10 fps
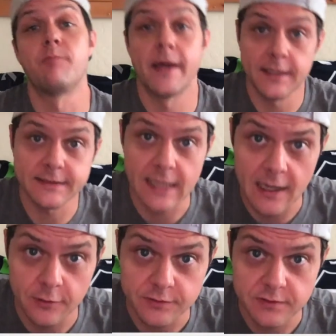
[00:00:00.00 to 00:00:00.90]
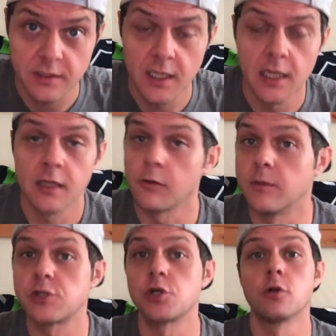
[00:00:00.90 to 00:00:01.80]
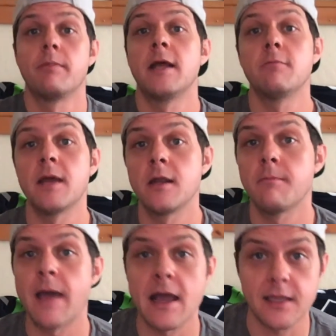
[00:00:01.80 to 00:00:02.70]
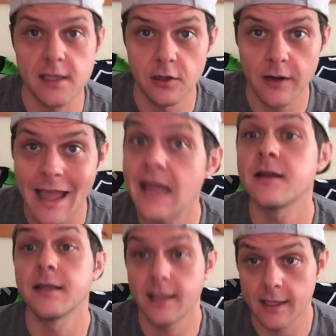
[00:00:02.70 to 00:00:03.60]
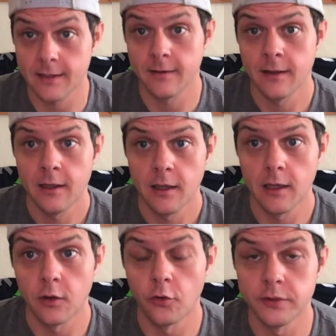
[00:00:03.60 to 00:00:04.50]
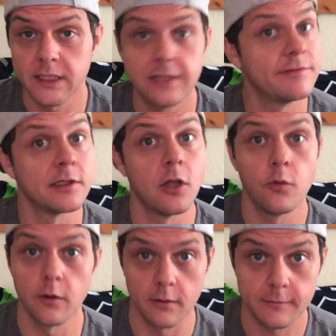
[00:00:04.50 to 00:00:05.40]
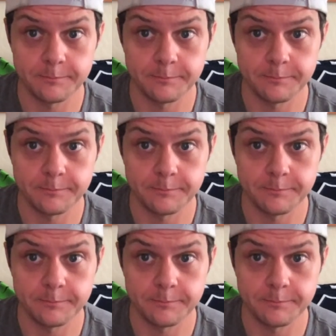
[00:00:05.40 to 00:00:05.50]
Bennett's house. Commissioner Ben back here and again, only even lower.